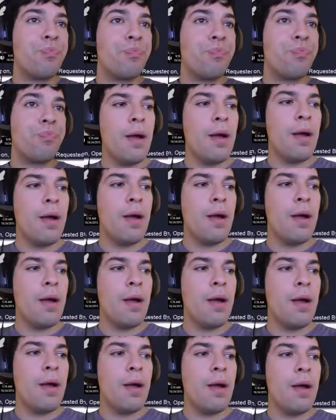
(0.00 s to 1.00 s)
But alright,
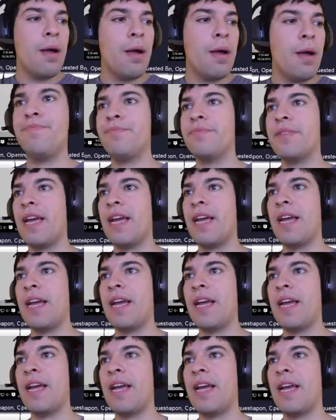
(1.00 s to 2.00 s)
I guess
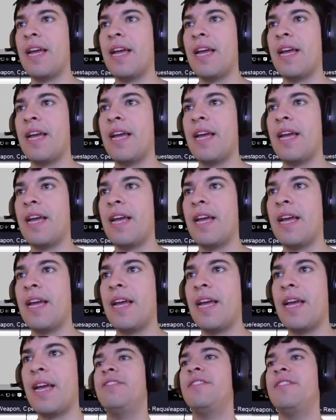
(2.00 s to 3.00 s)
for the menu, I'm gonna just make a
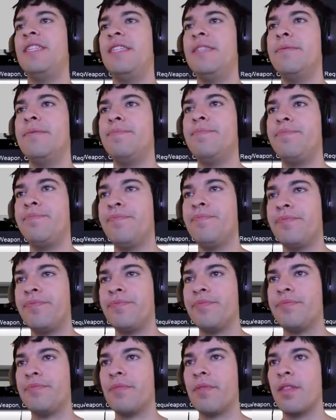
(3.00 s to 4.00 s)
new scene.
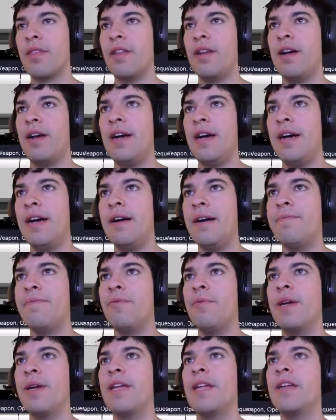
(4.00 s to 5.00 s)

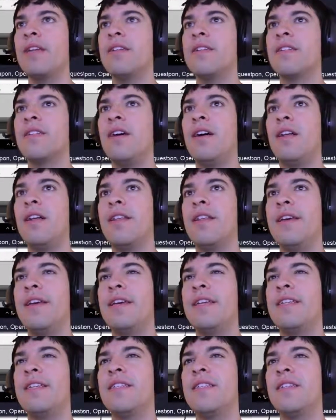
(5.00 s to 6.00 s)
We can just call
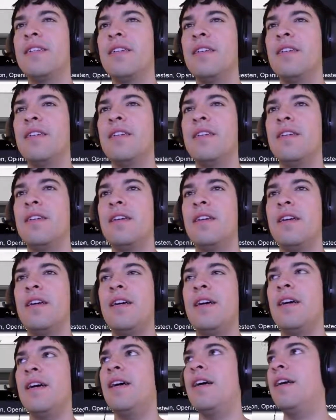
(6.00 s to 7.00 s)
this,
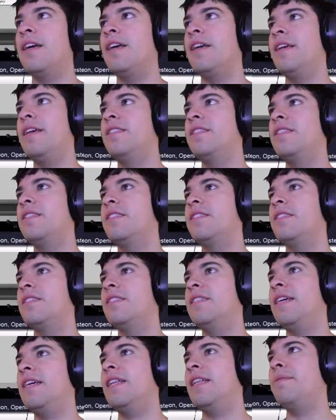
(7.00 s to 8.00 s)
yeah,
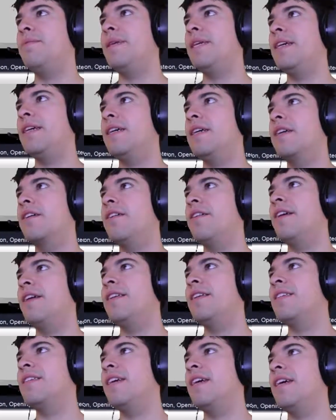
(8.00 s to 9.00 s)
let me go ahead
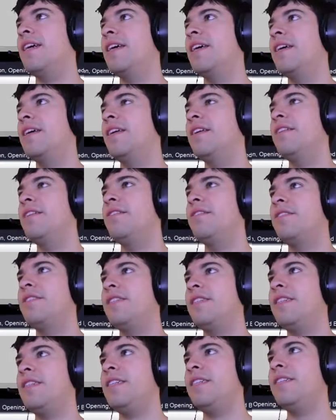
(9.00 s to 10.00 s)
and say, new
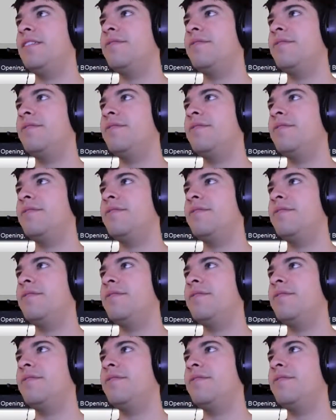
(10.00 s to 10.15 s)
scene.